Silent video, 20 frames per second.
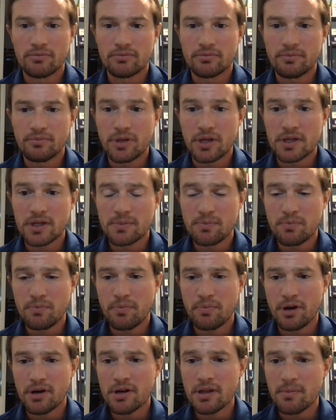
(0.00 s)
because
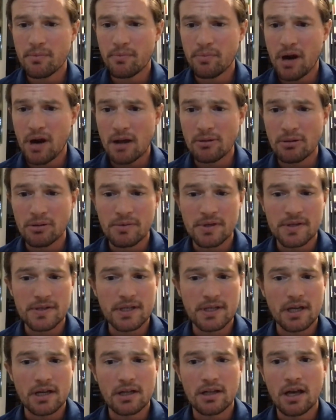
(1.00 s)
part of the problem is
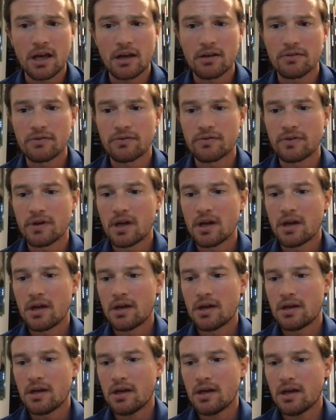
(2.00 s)
like a lot of
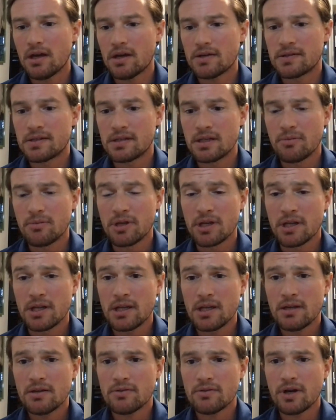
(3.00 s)

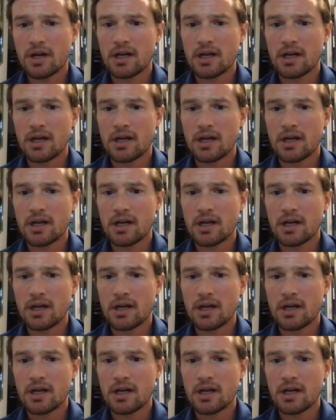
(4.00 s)
CBD right